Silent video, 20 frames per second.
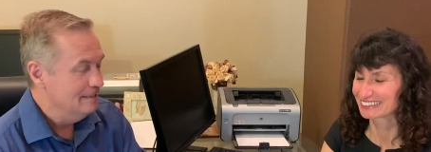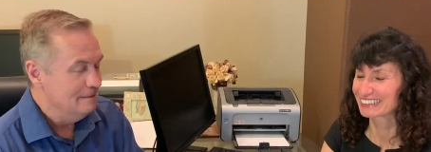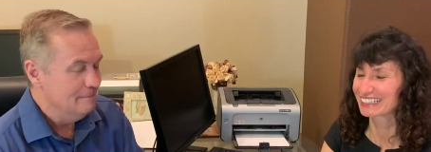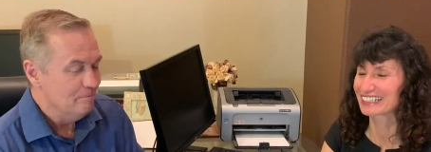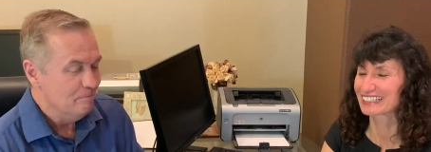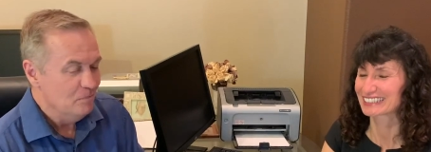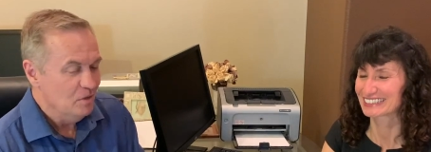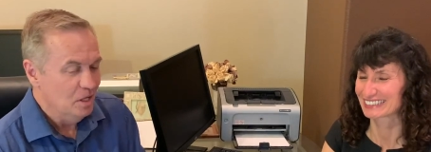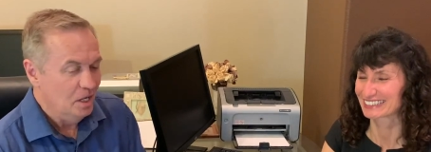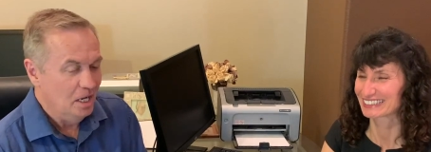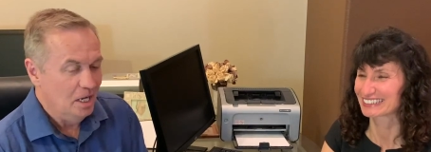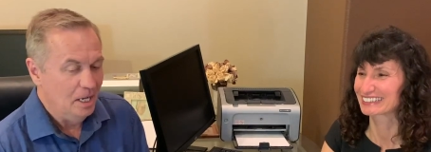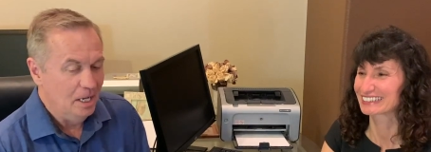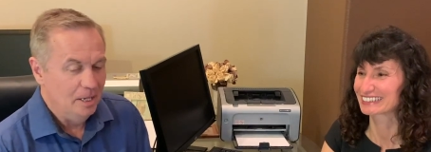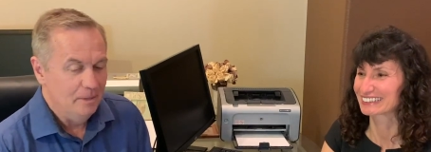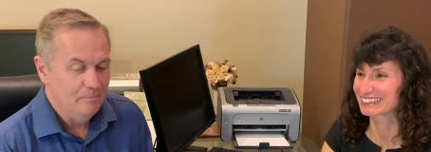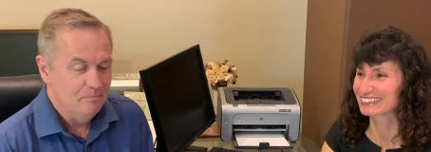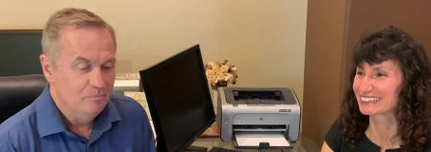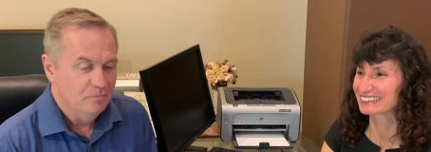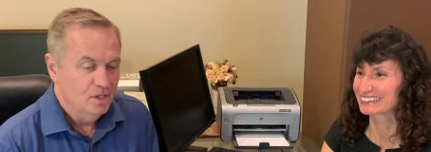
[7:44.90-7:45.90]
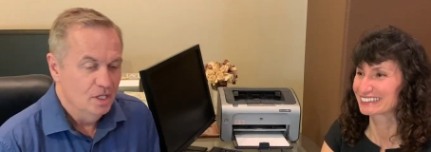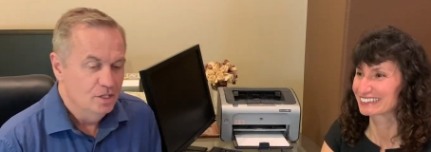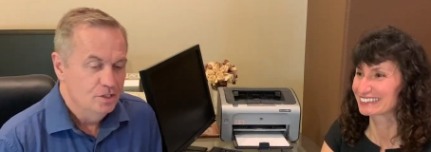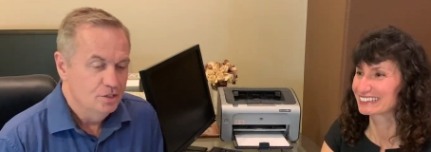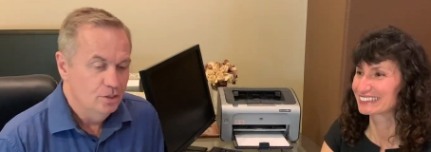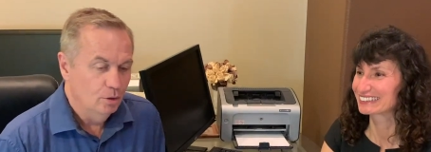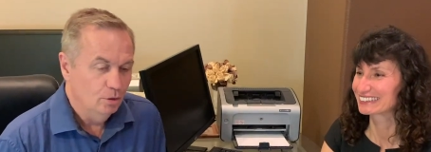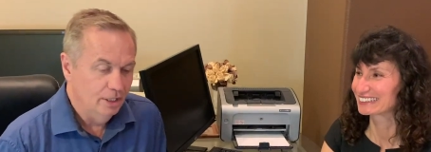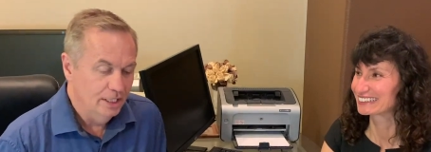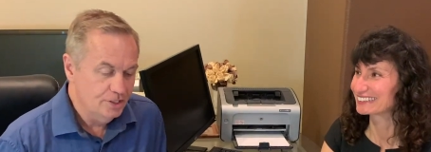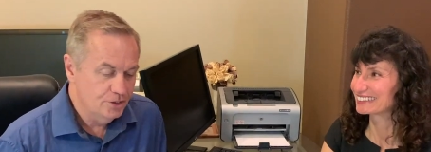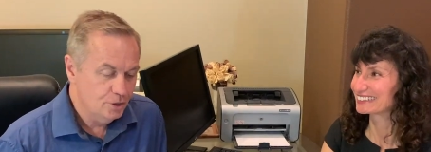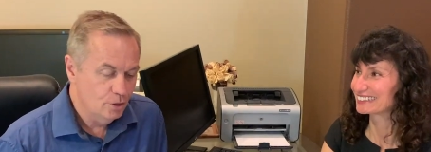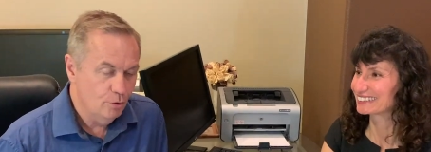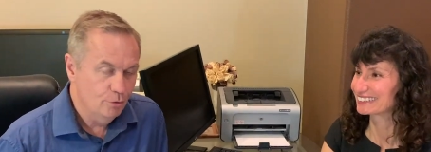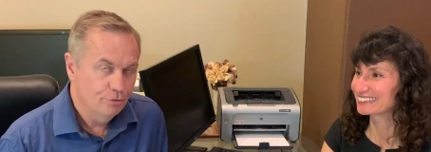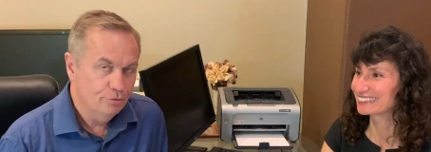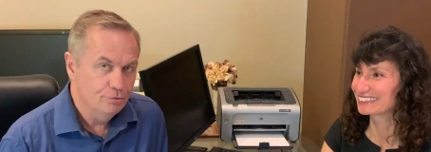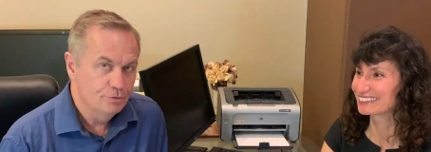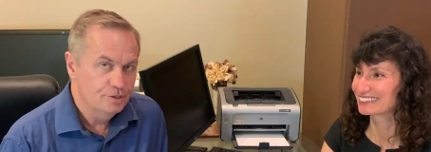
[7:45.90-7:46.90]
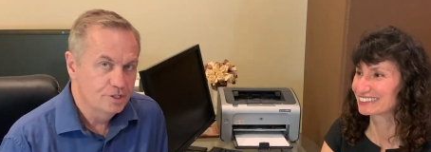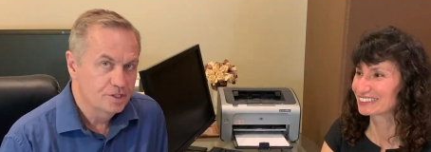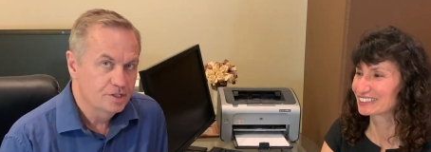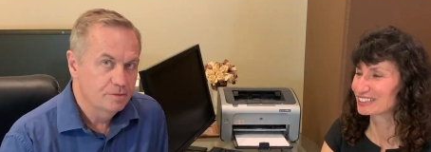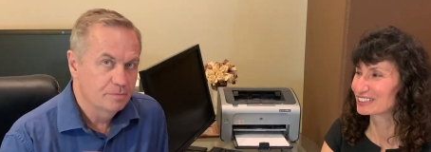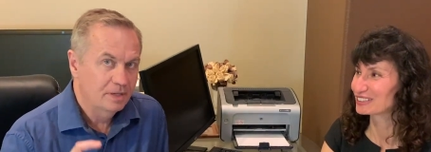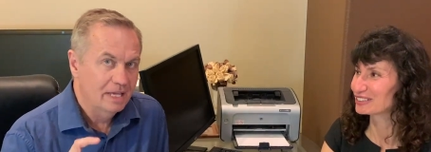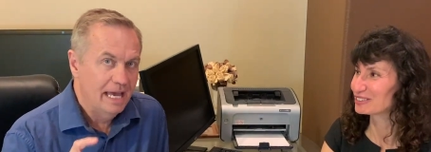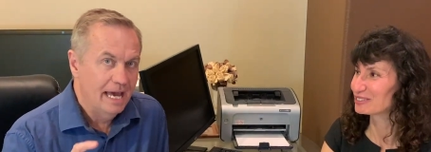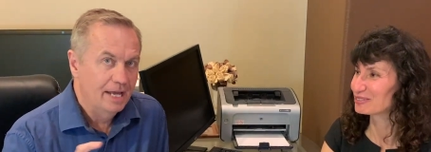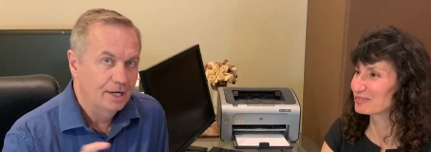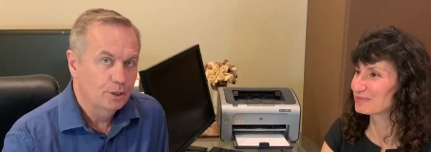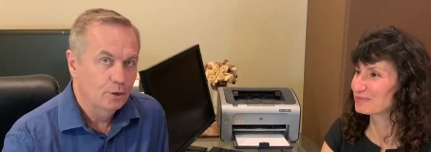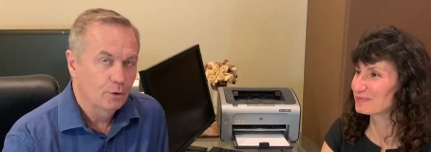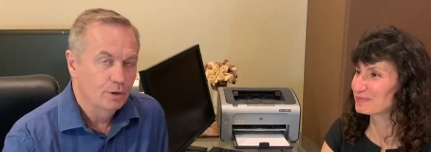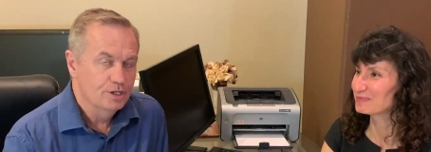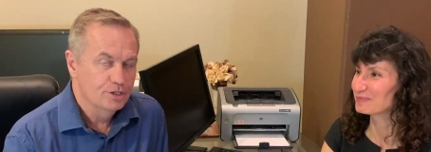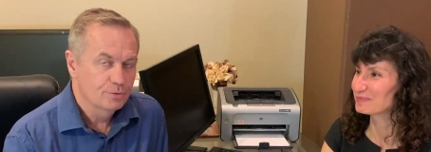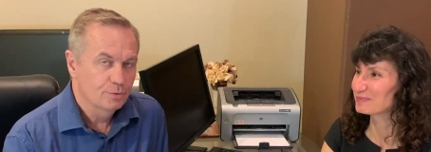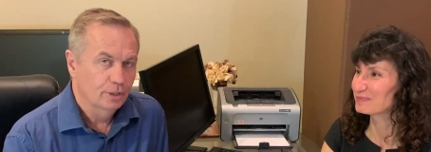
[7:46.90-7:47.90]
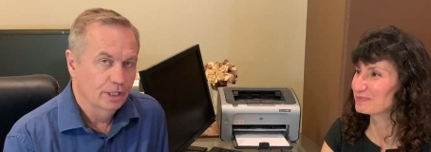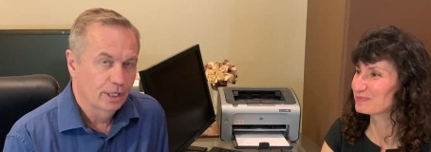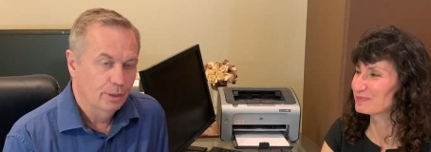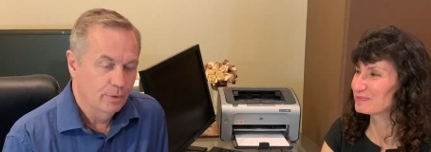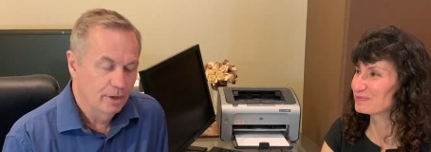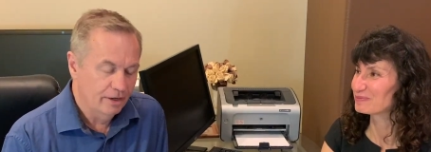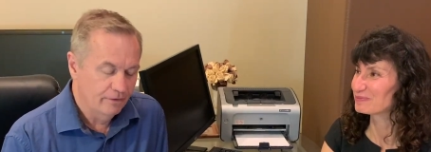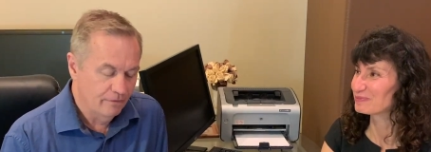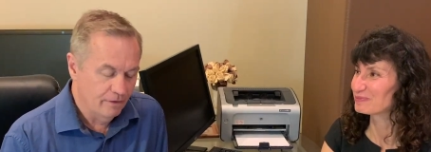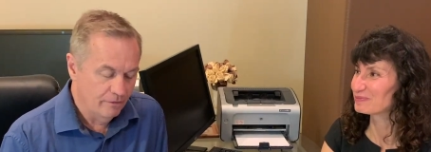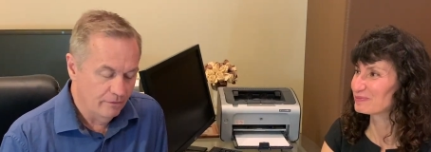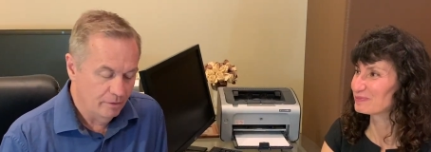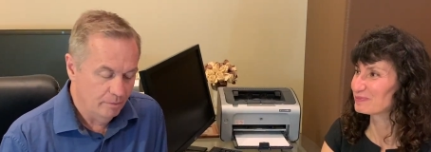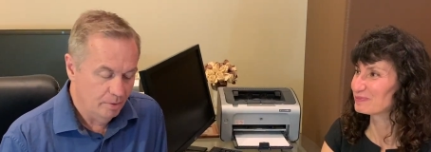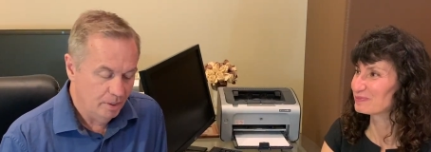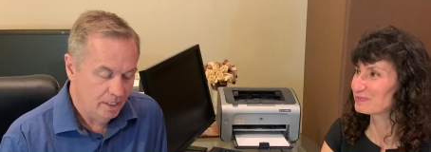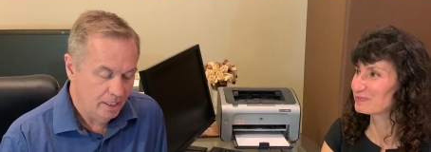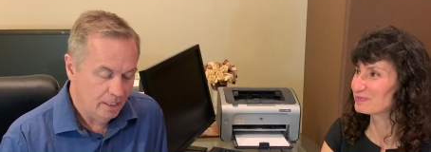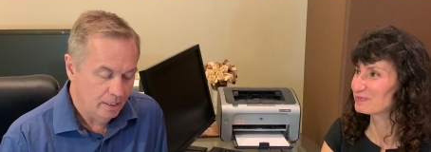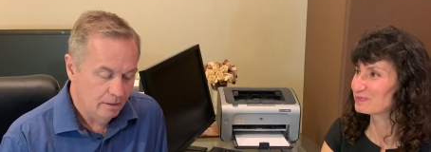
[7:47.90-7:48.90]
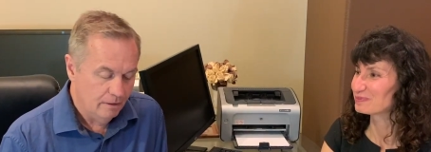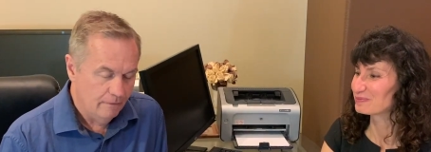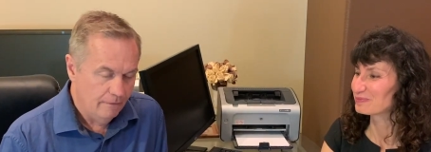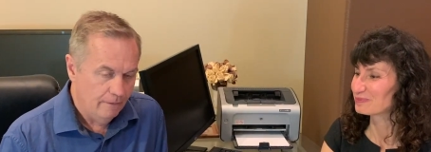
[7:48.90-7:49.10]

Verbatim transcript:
Speaker 1: Yes. So let's go through just some categories really quick for everybody.